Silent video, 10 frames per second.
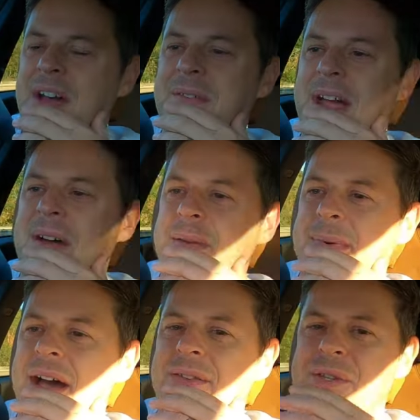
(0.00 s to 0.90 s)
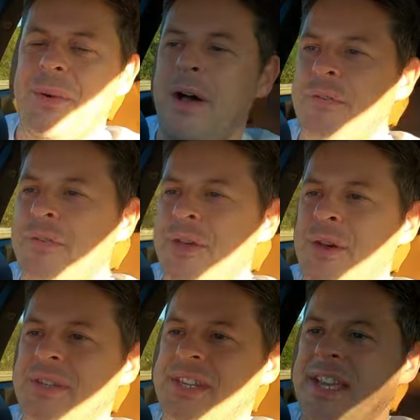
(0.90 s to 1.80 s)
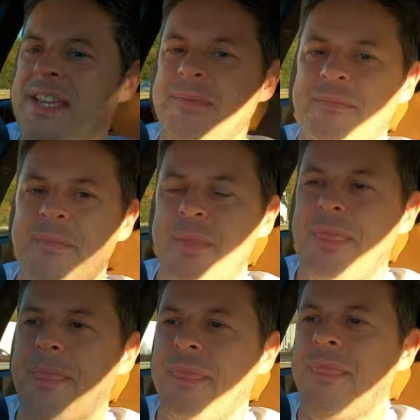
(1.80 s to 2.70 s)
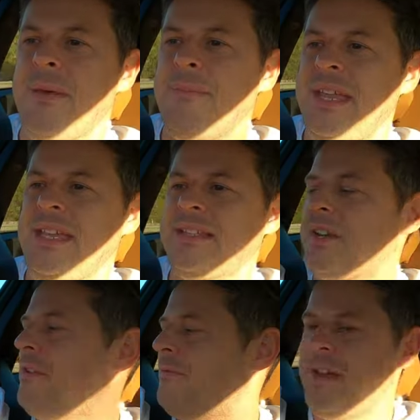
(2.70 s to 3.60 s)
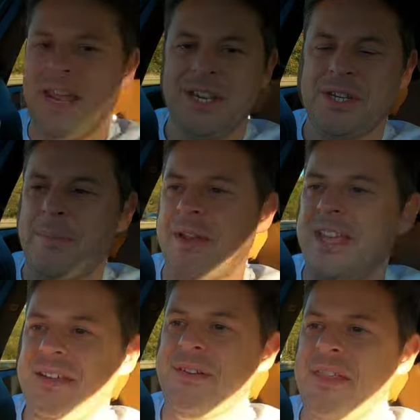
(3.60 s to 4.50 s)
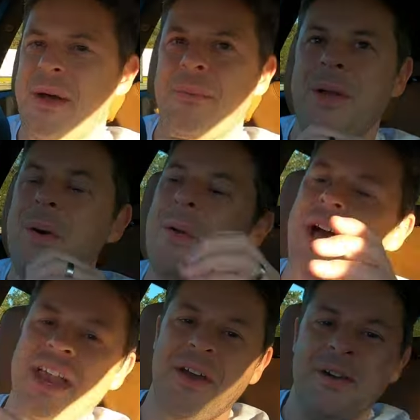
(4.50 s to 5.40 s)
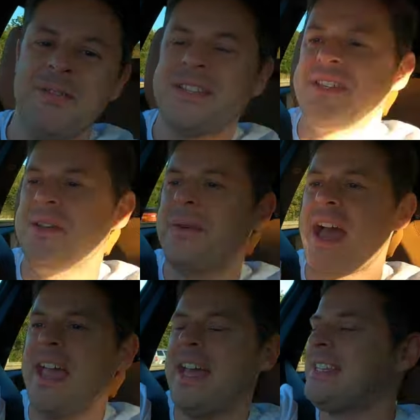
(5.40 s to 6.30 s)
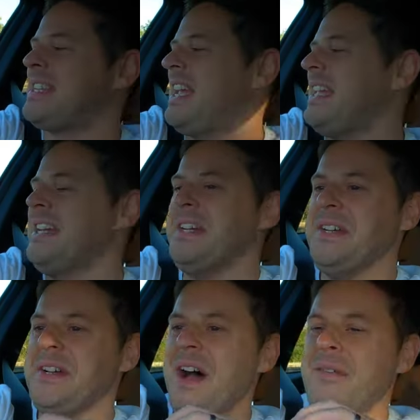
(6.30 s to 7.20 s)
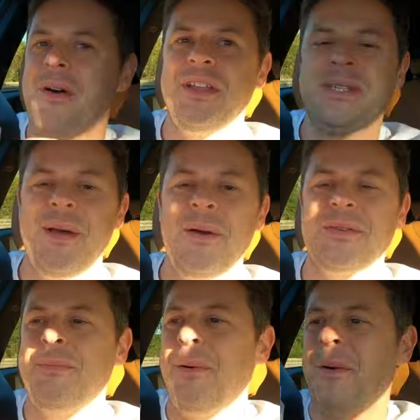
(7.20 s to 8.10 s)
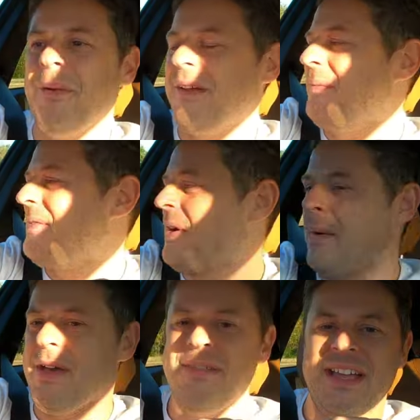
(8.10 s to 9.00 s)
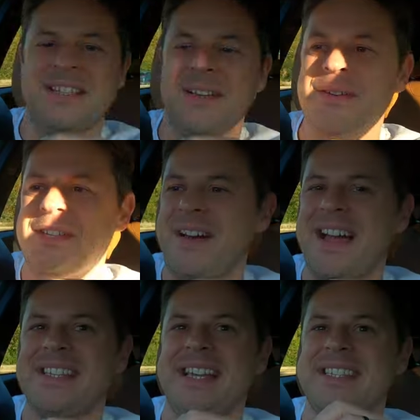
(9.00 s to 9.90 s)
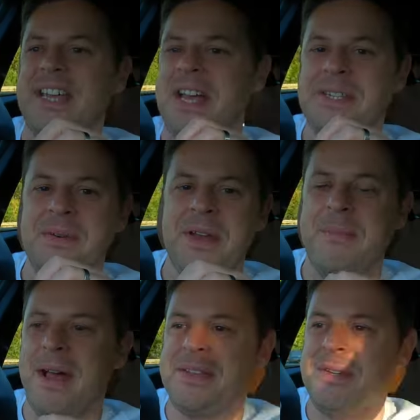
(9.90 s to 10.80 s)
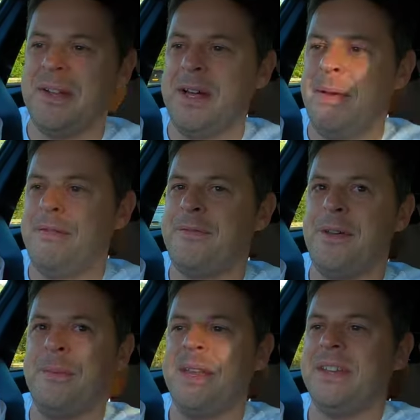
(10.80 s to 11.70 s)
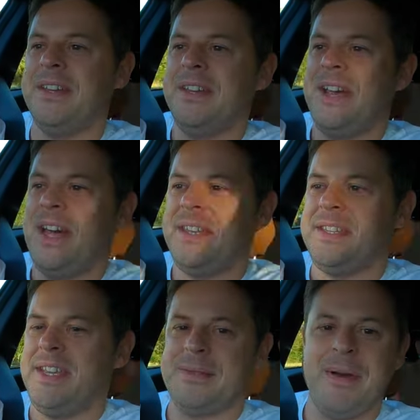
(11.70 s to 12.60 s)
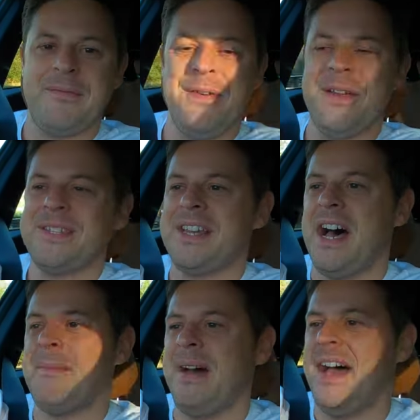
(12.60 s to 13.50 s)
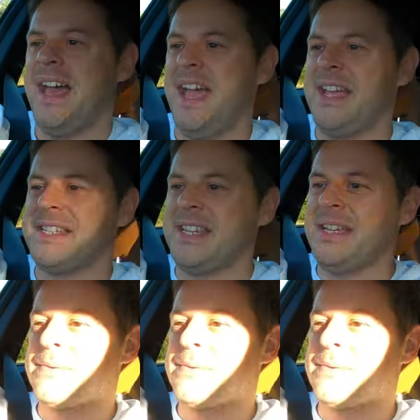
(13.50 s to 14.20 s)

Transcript: around about 12.30, the meet's going to finish, I believe, and then we all head over to AAC. I've already spoken to Paul, and we've got a bit of exclusive access there, so we're going to be able to do a little bit of filming. And uh, it's my first time at AAC